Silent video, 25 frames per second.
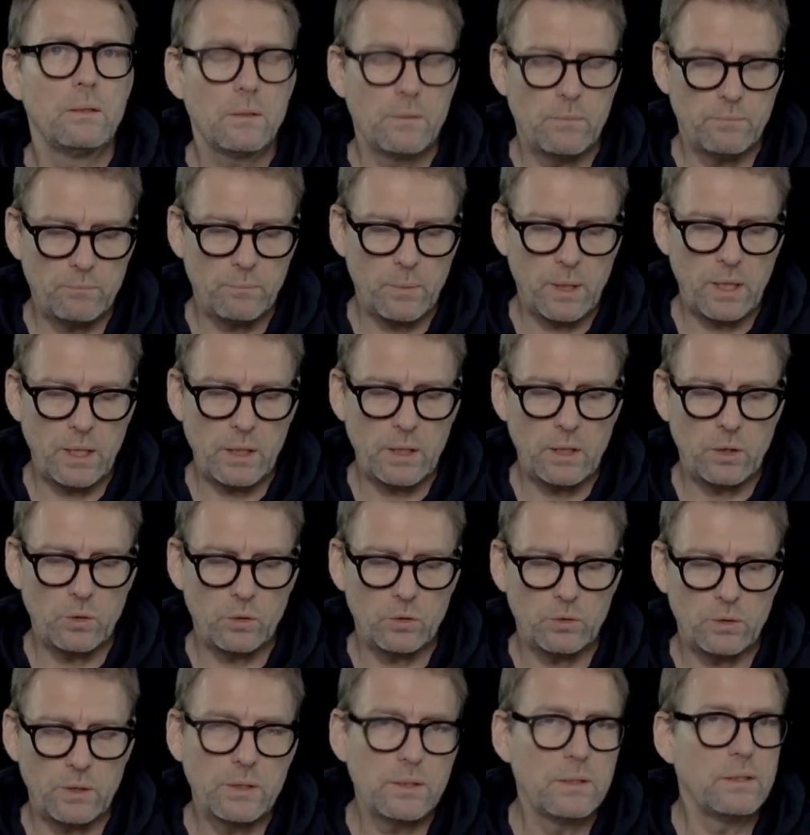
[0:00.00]
by
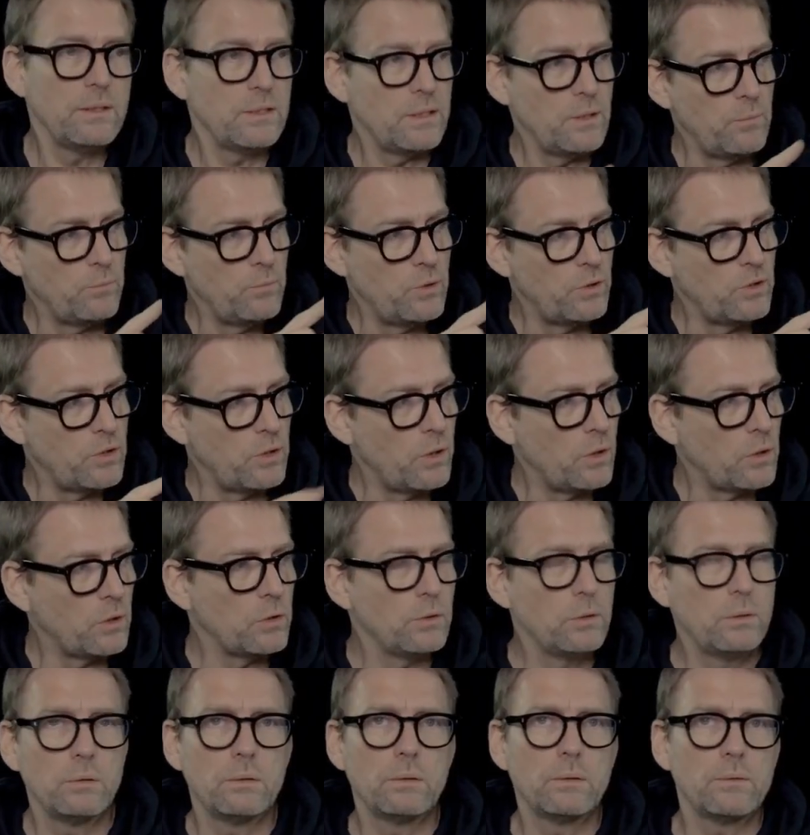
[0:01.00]
lowering the temperature.
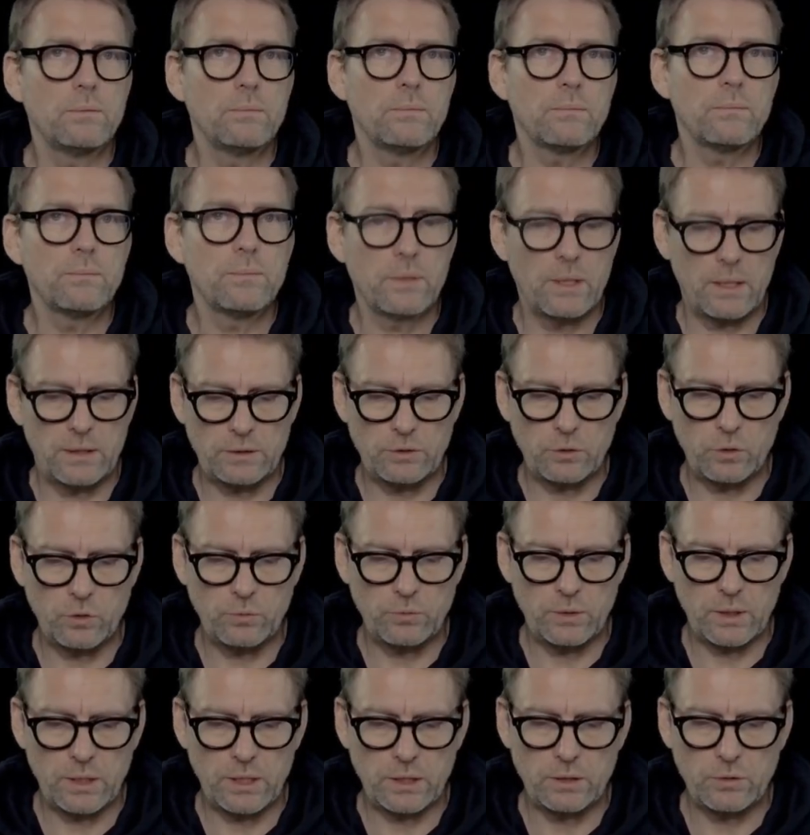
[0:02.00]
That's
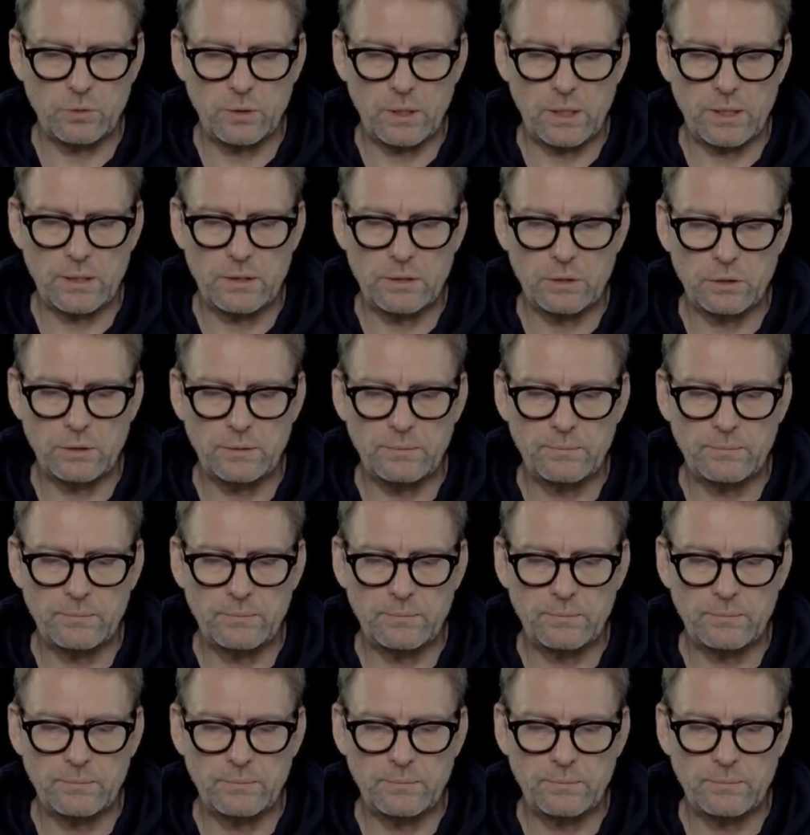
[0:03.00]
already great.